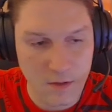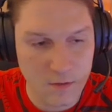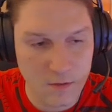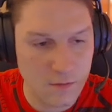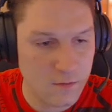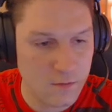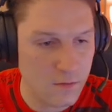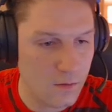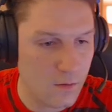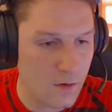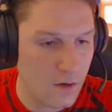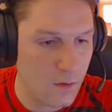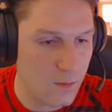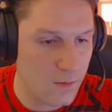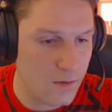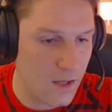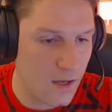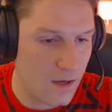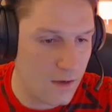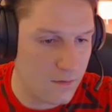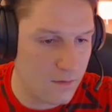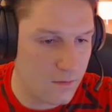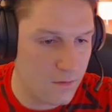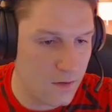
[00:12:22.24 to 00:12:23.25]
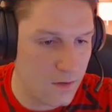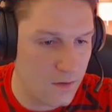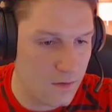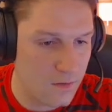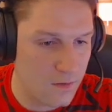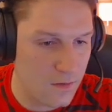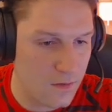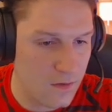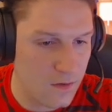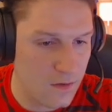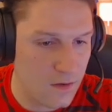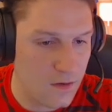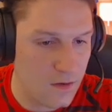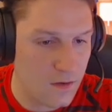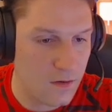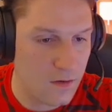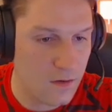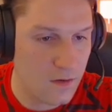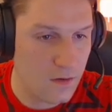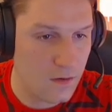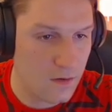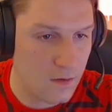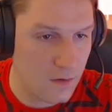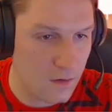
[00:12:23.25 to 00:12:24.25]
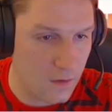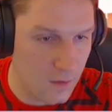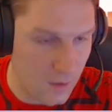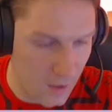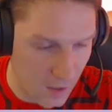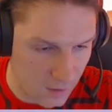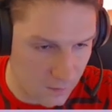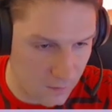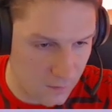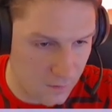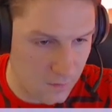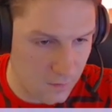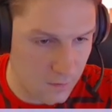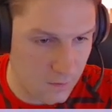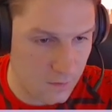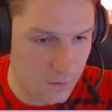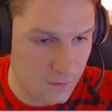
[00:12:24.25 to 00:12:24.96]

so all we have is the next.